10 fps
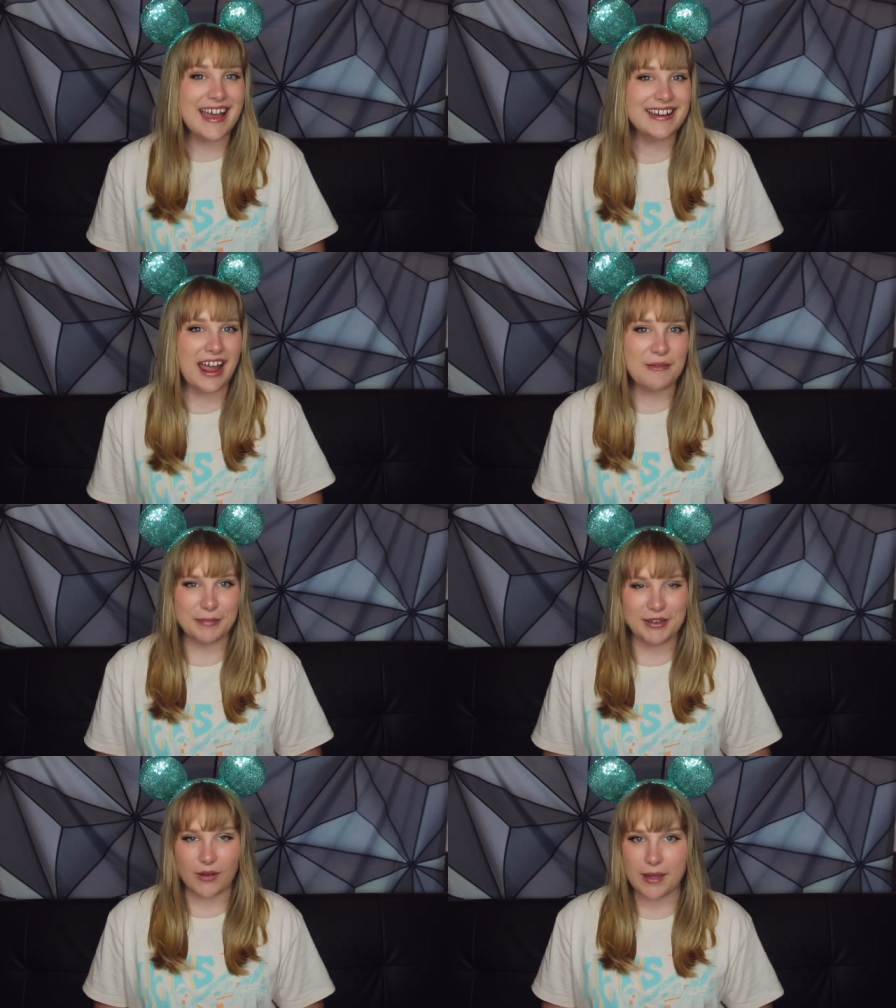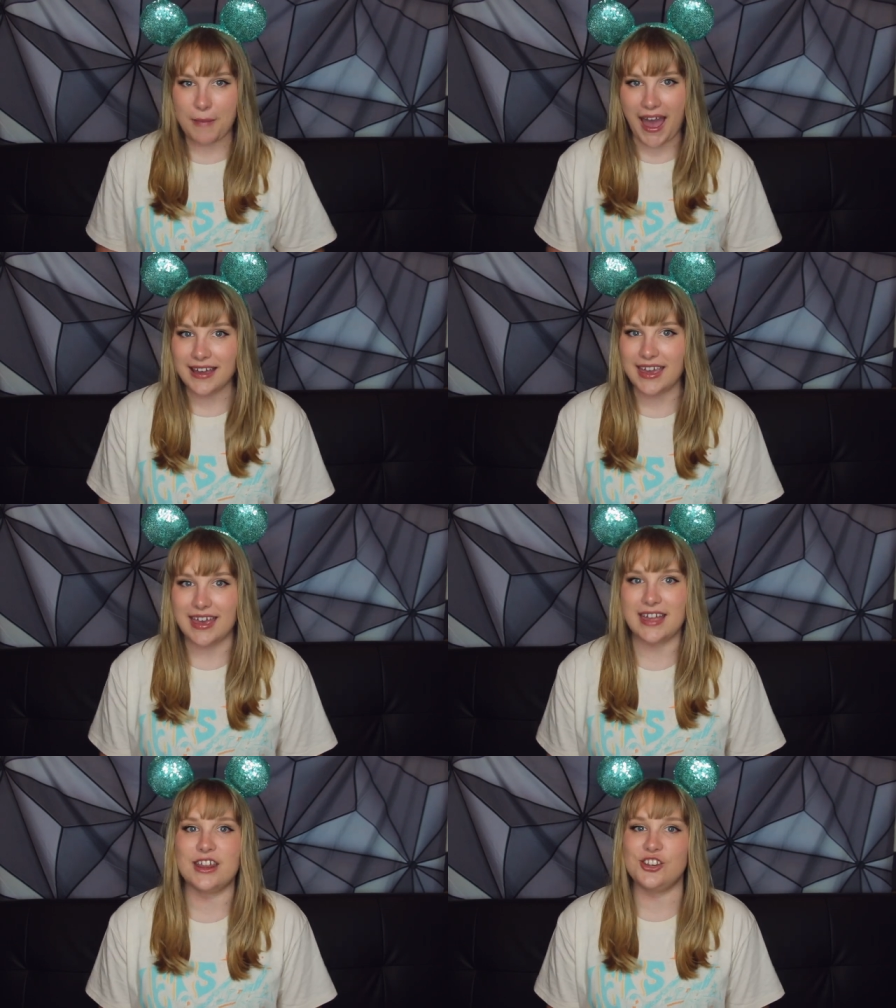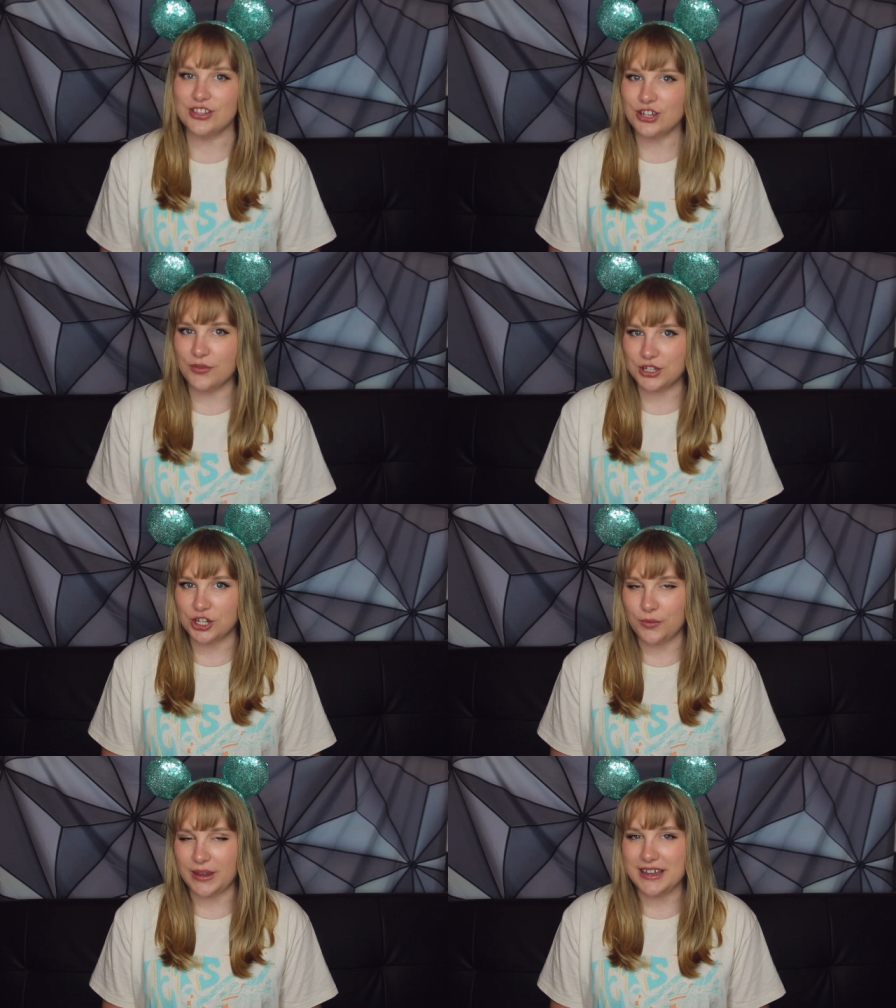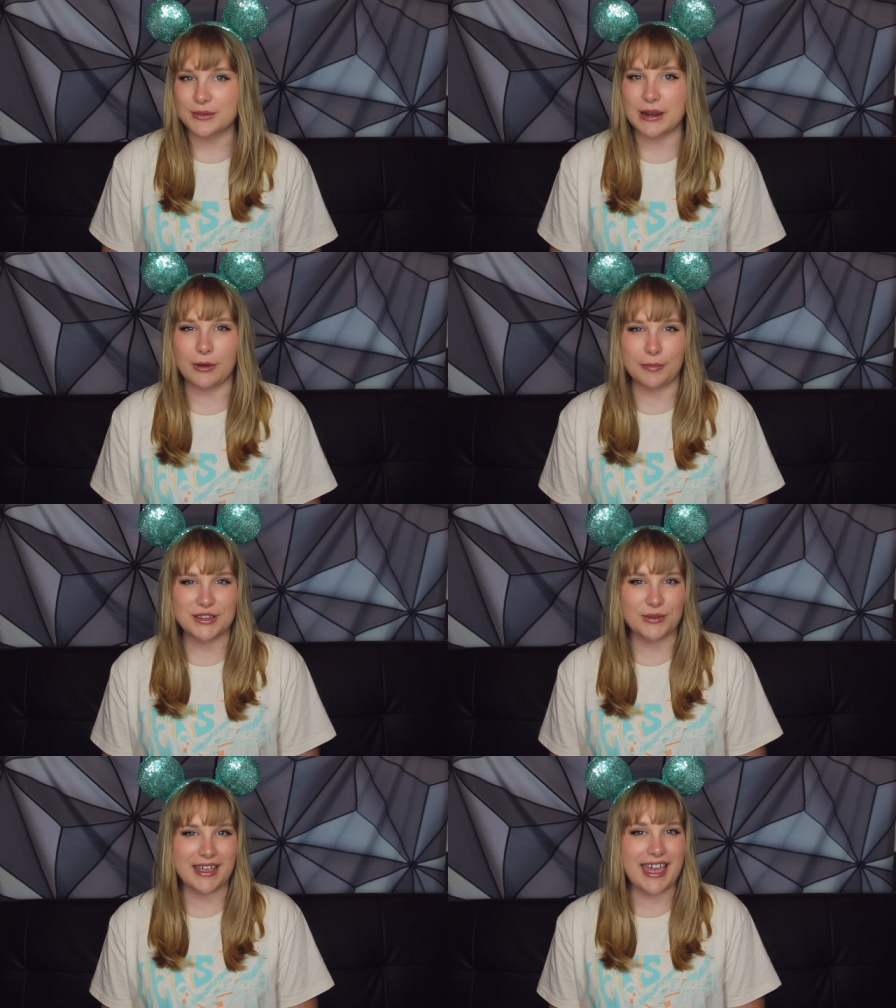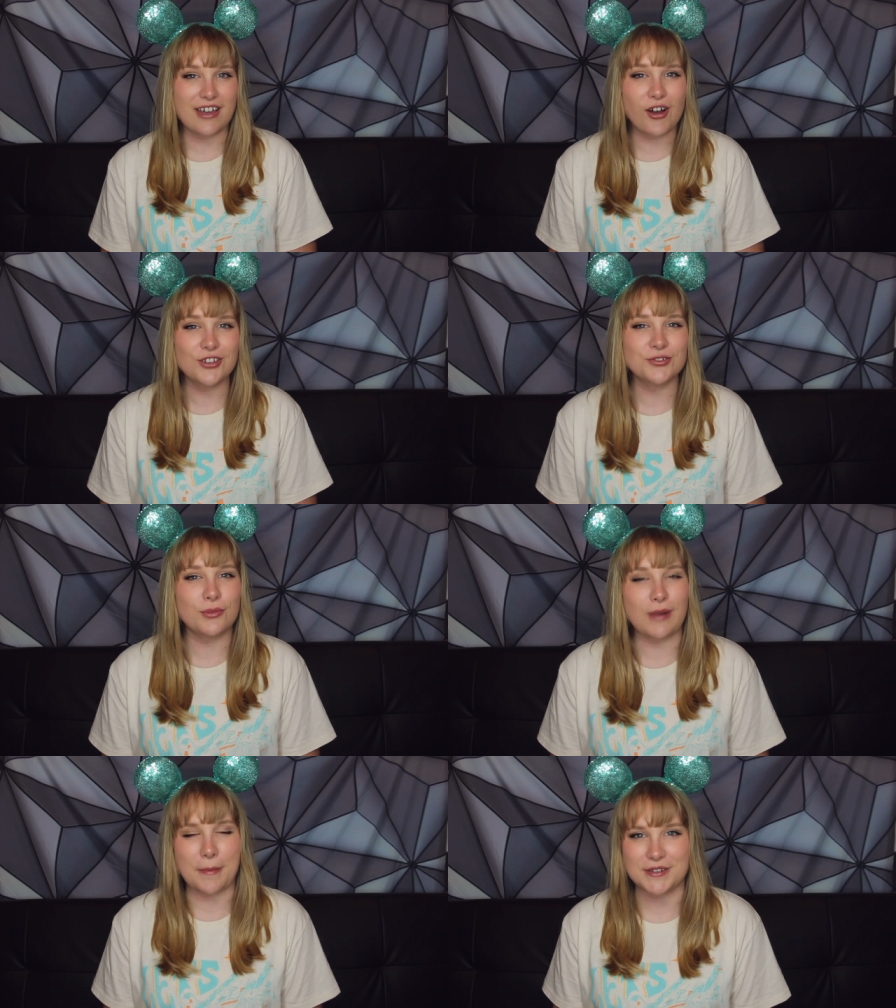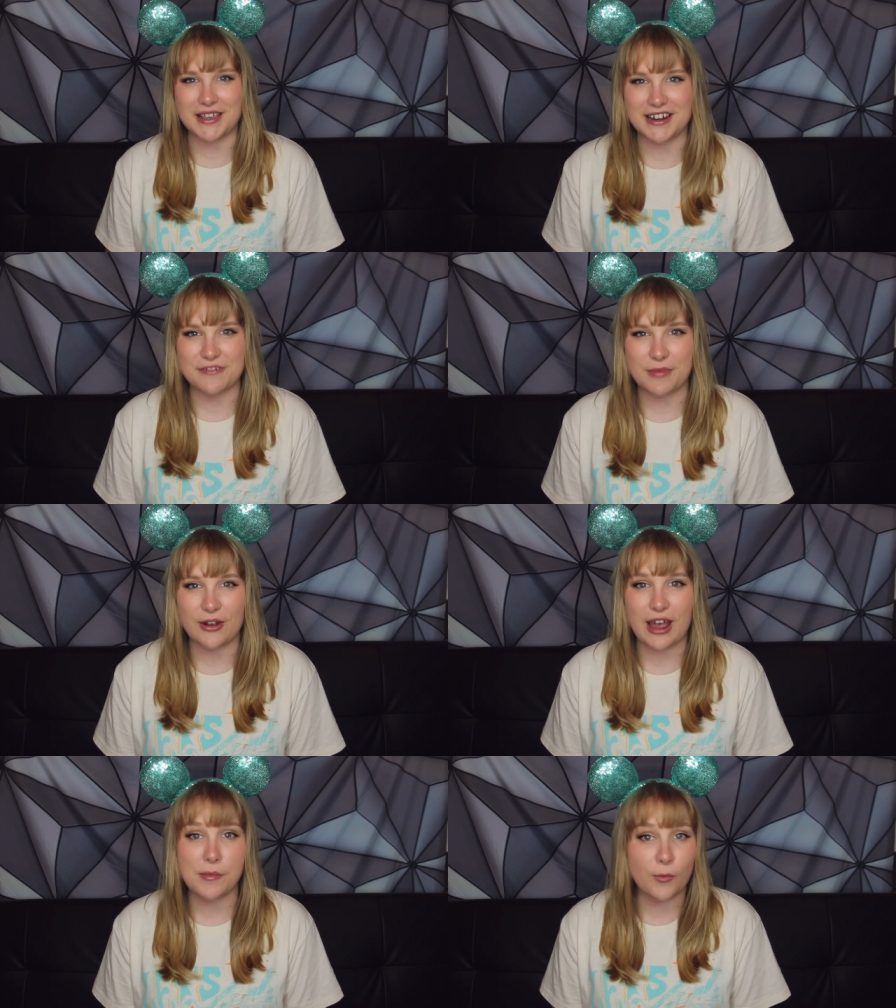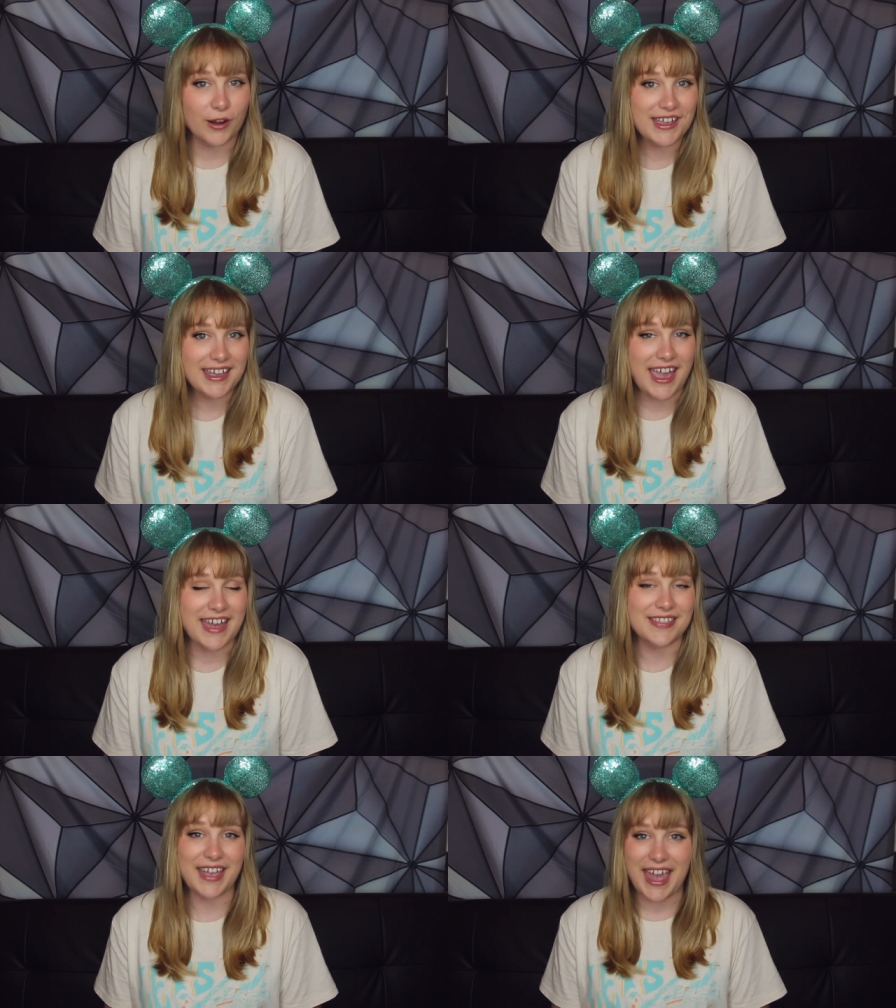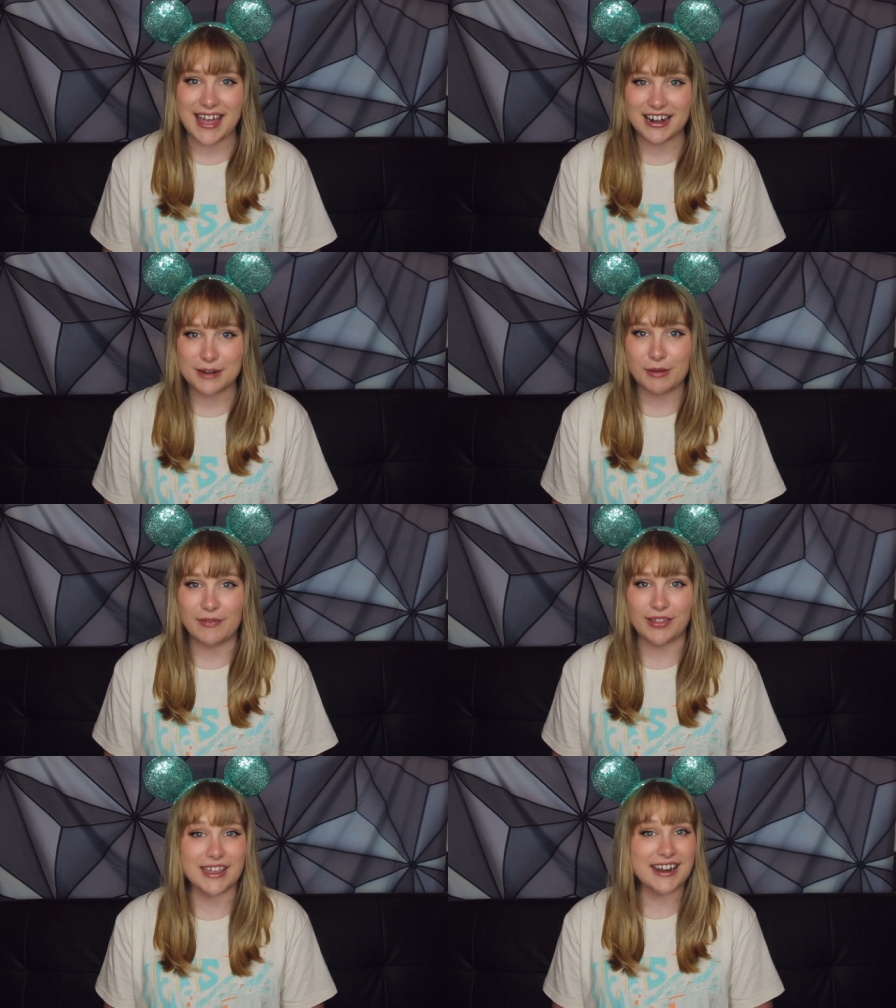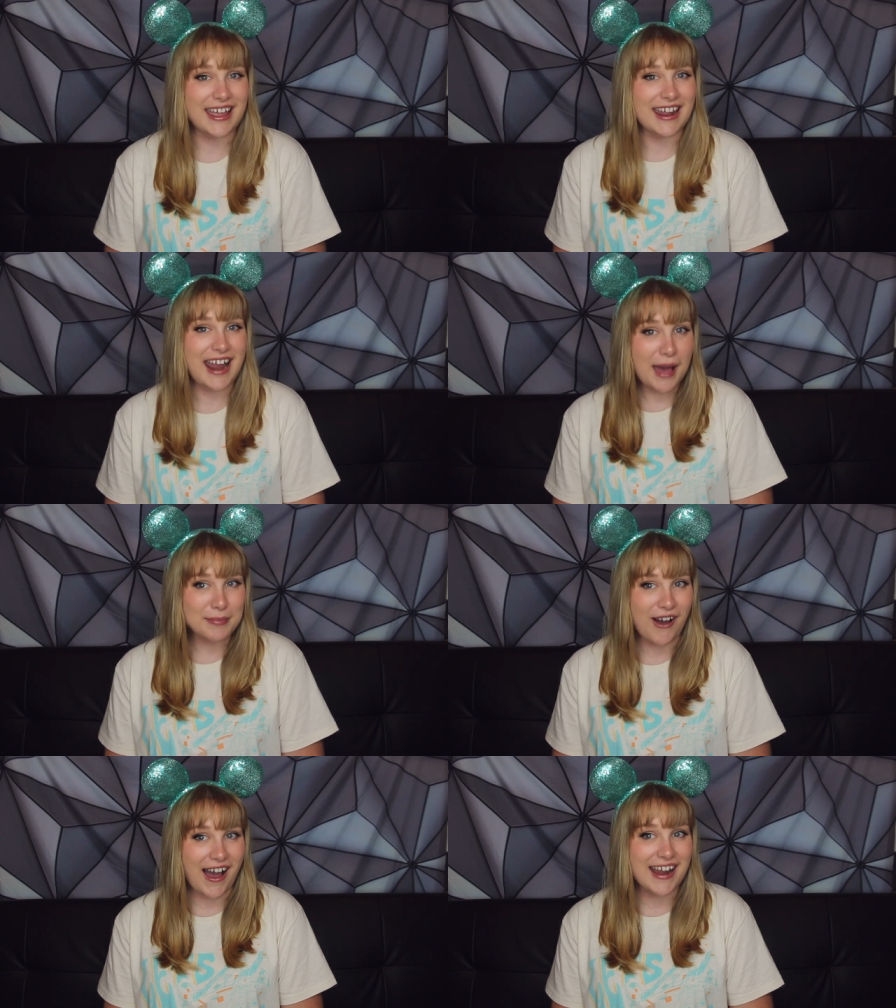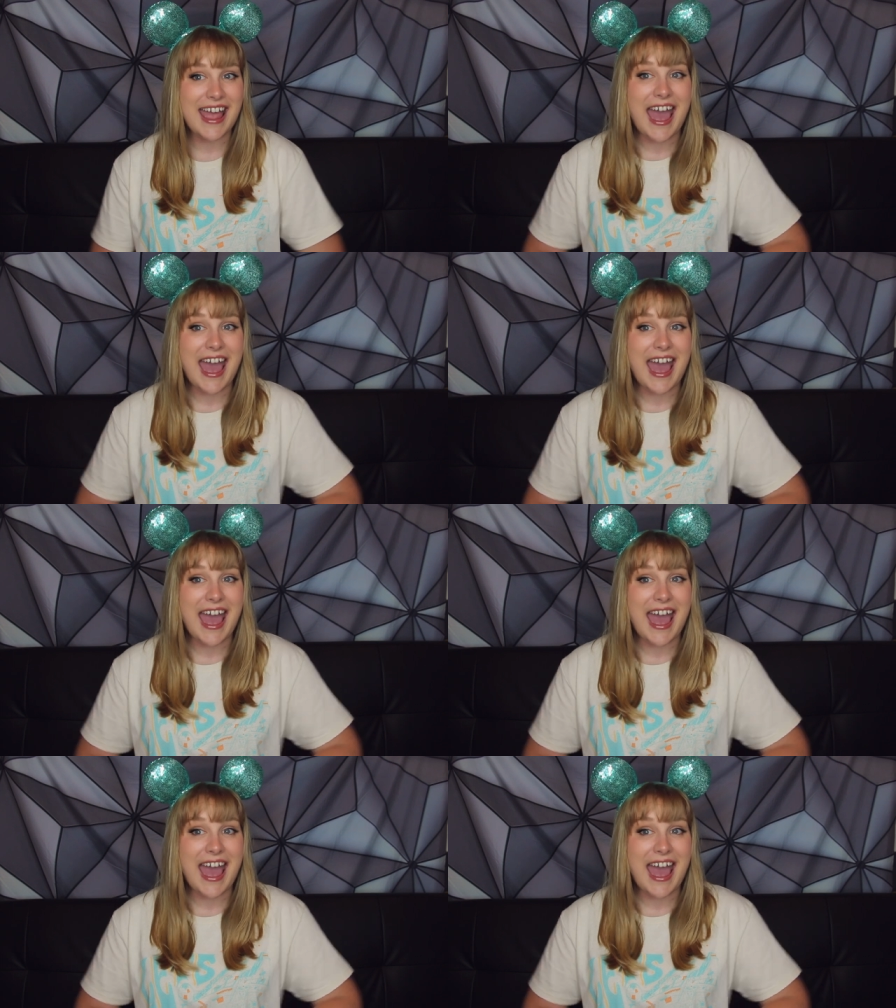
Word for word: And I will be going back in just over two weeks where I will be doing a cultural representative program working in the Canada Pavilion in Epcot.